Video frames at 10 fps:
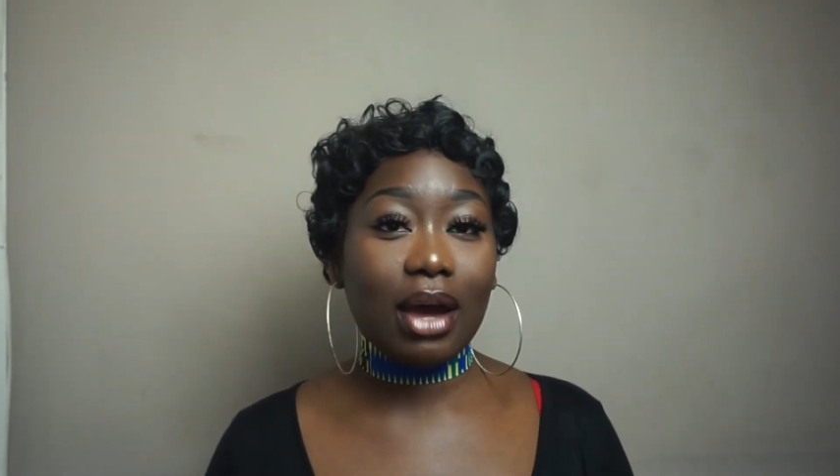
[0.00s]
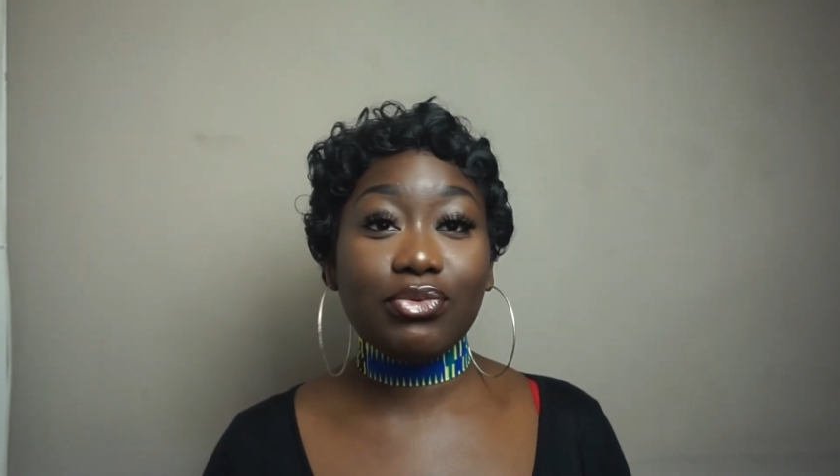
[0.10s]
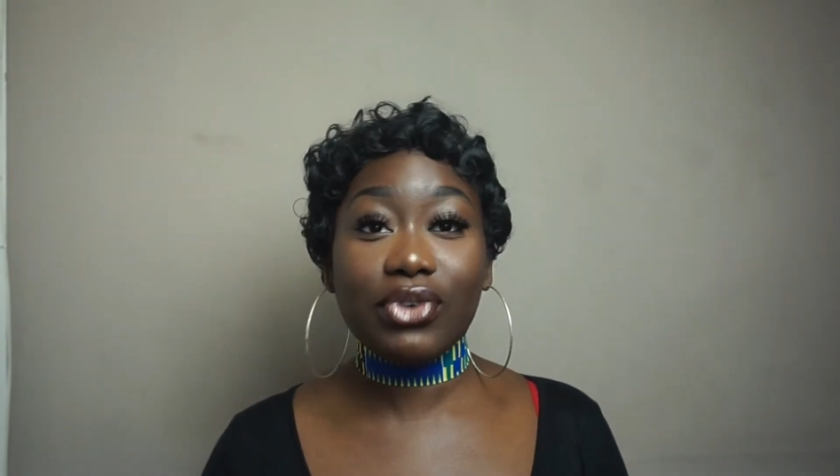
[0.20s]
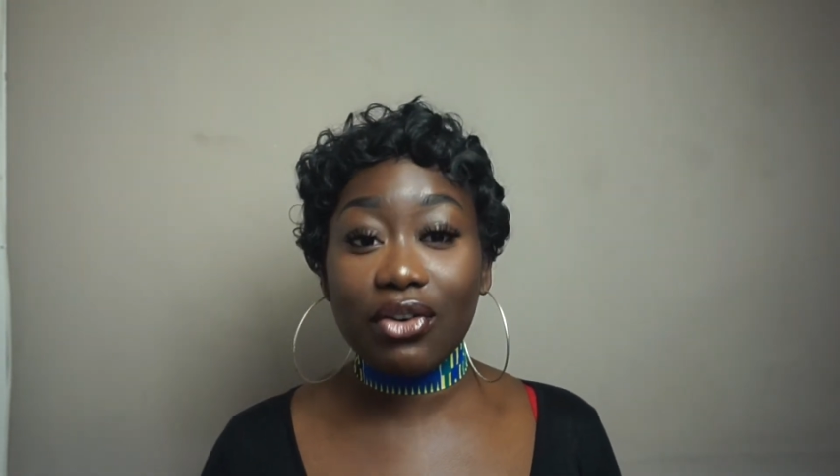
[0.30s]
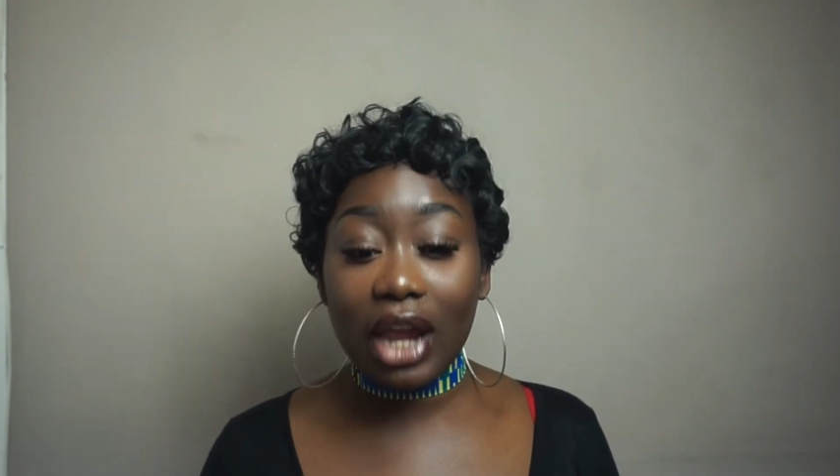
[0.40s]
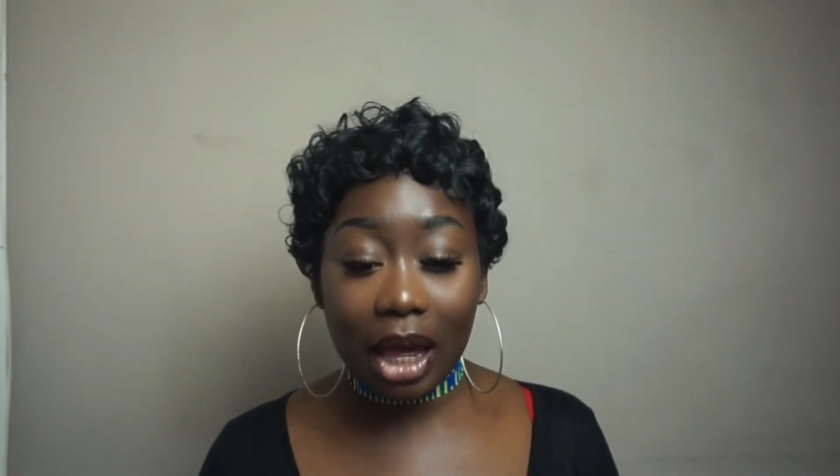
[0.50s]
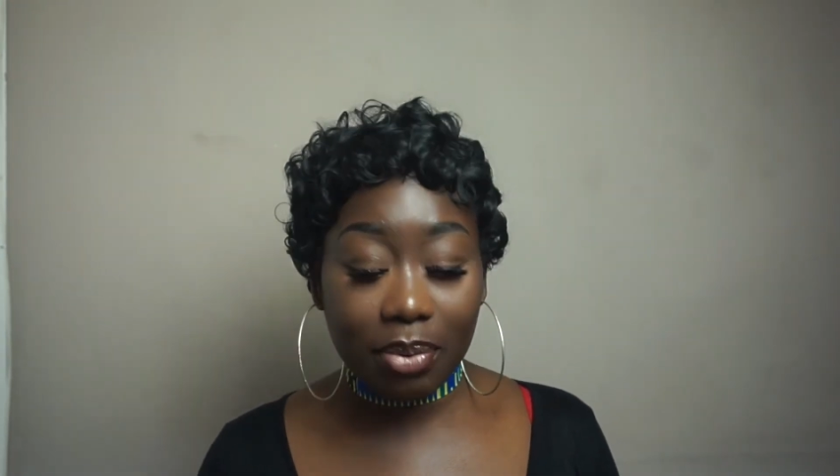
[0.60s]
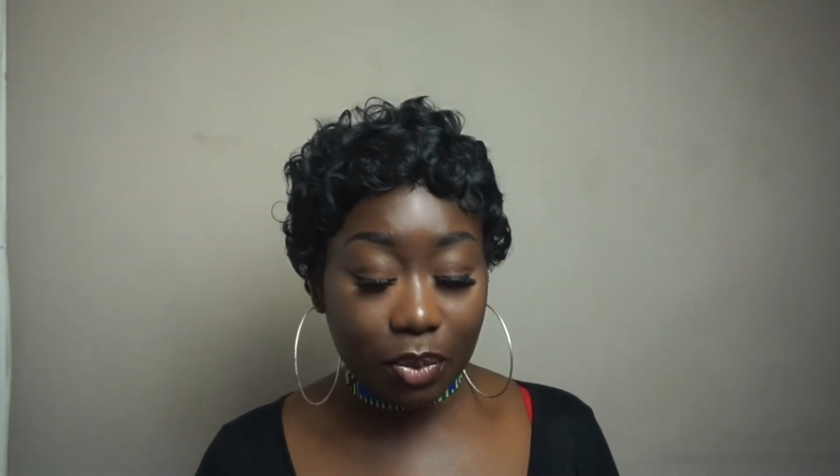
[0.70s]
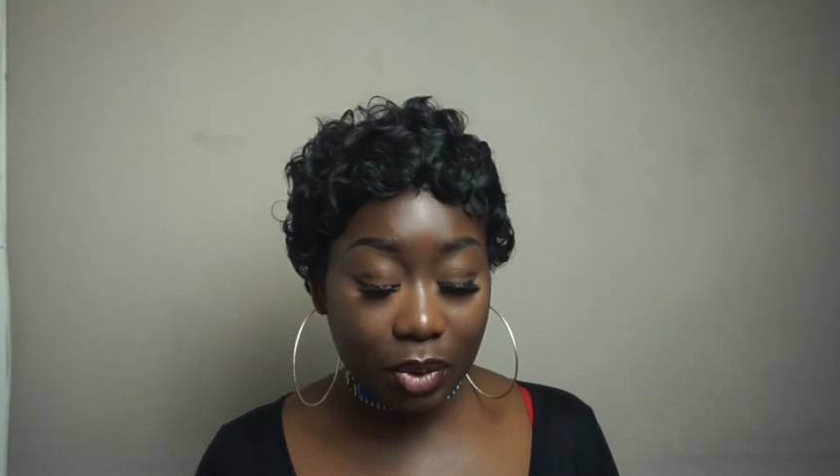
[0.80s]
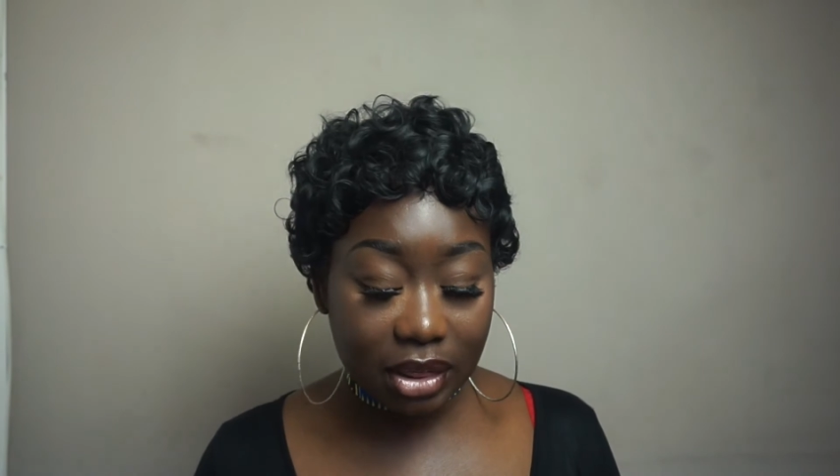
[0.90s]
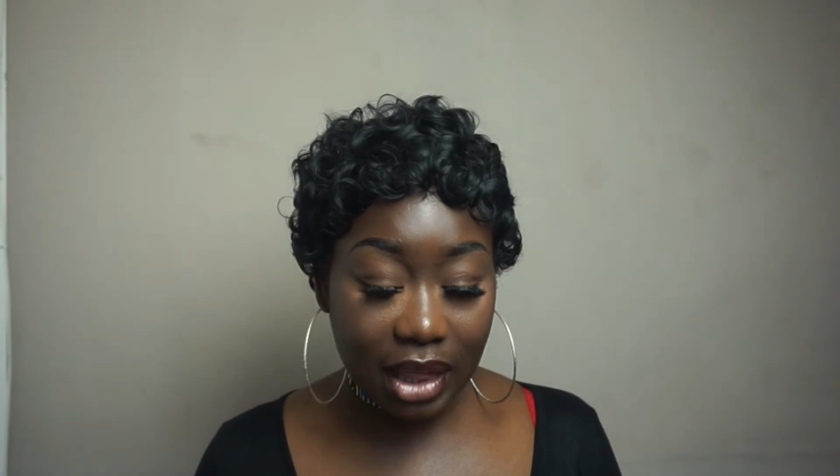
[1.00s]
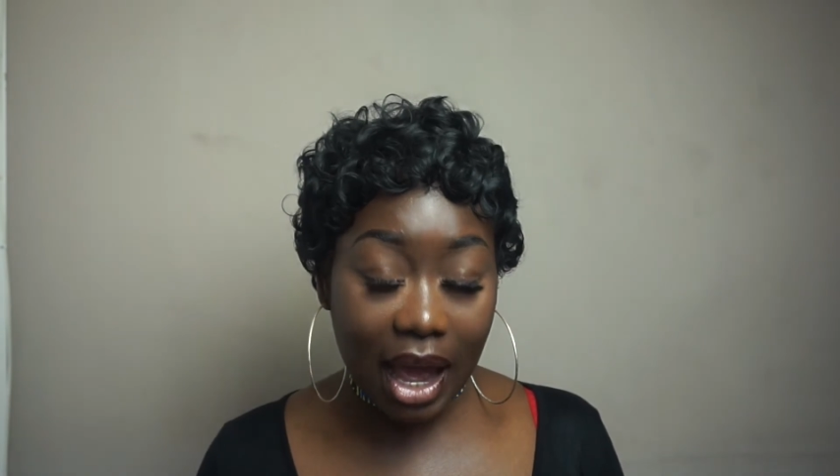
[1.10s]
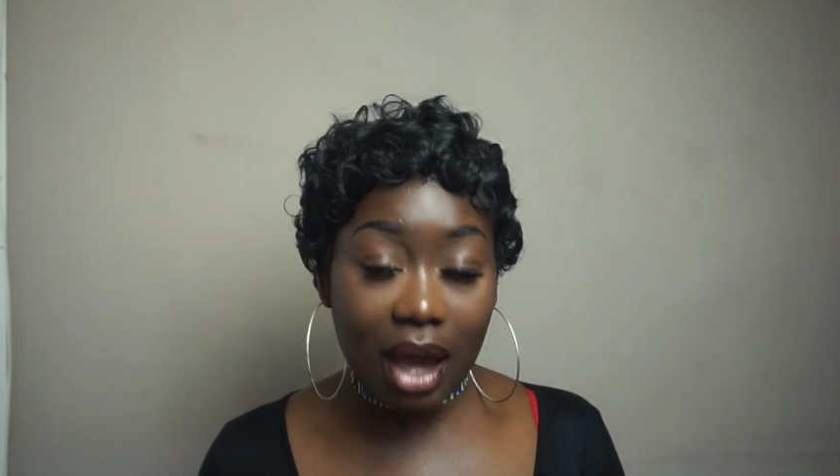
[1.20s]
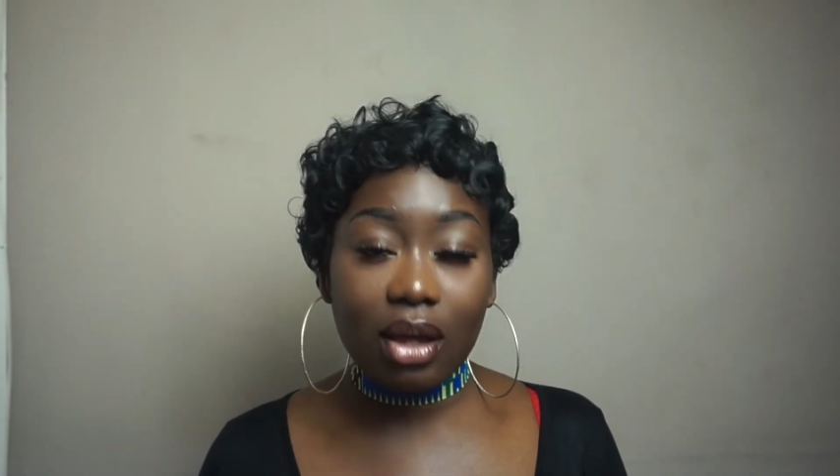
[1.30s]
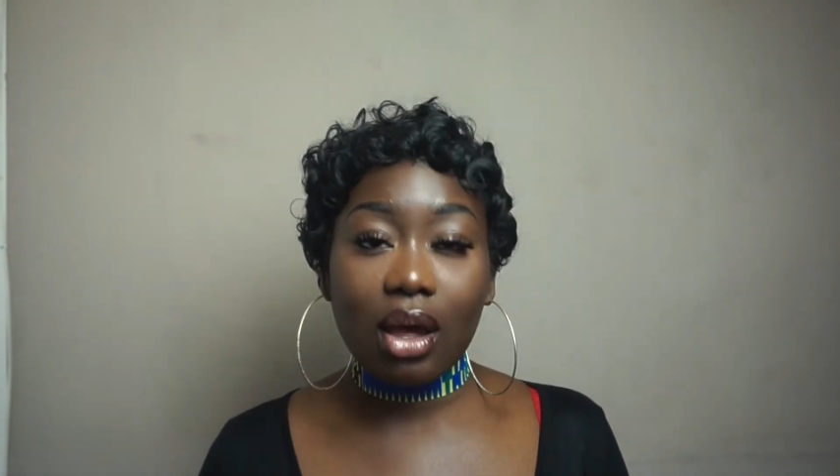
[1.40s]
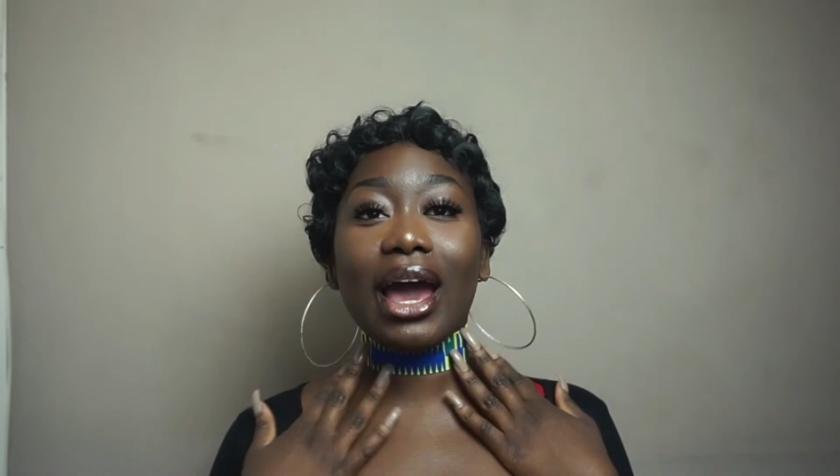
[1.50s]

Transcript: I'm very happy with that.